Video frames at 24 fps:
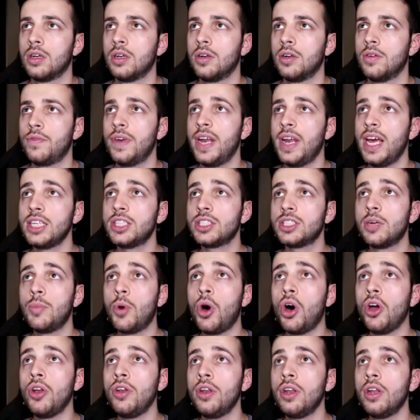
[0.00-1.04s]
Finesse, come
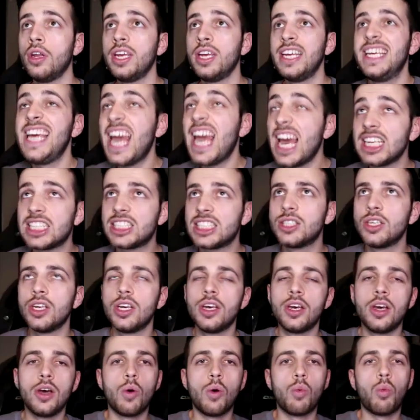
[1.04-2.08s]
on. Yes!
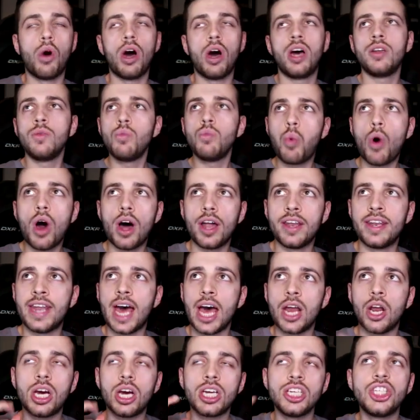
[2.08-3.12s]
1-1.
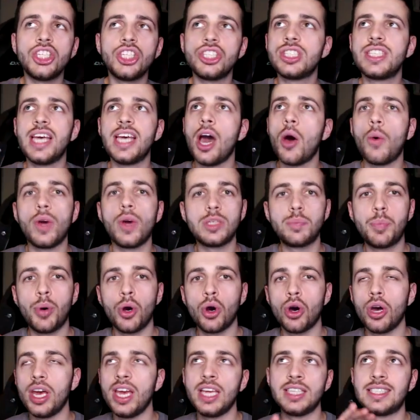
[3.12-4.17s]
And I can just tell he's
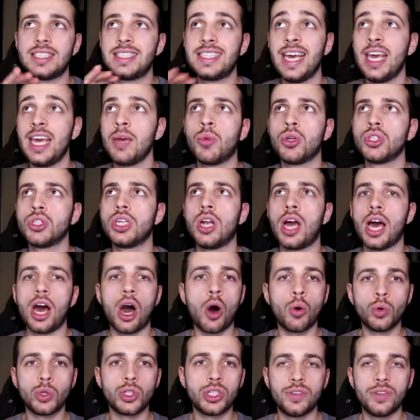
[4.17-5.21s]
put his team onto like
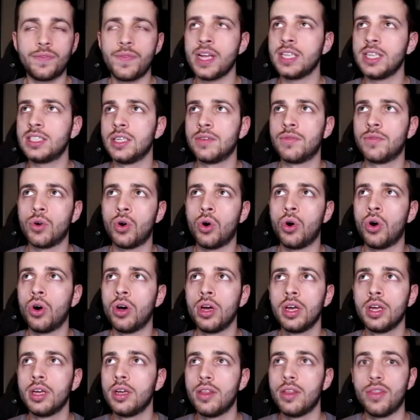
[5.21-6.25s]
ultra defensive or...
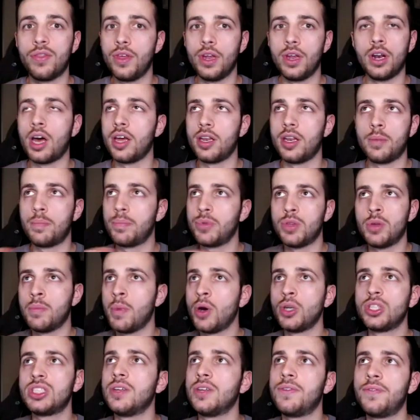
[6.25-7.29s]
like the
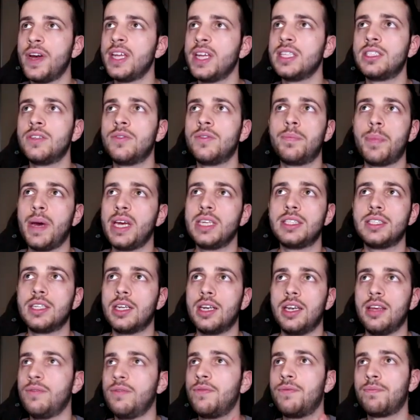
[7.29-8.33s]
most defensive
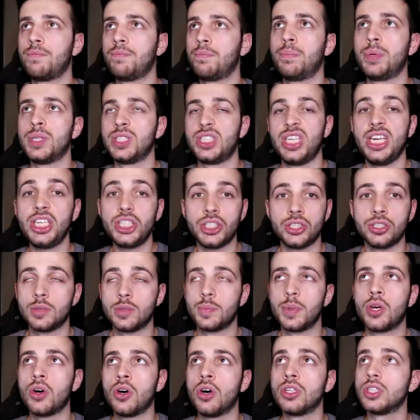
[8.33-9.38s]
basically positions,
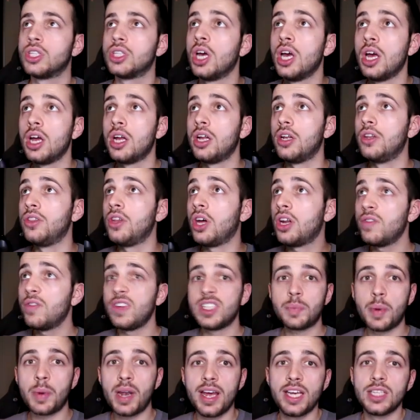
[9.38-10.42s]
because none of his
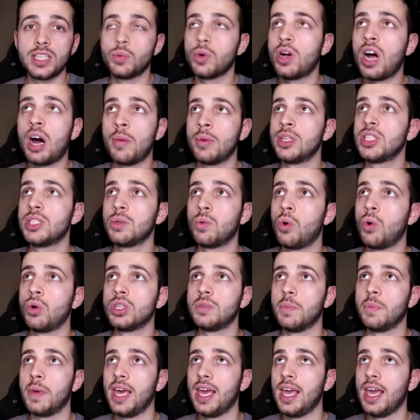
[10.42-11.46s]
players were coming towards
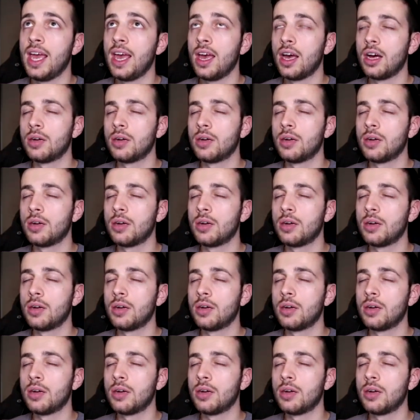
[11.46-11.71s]
me.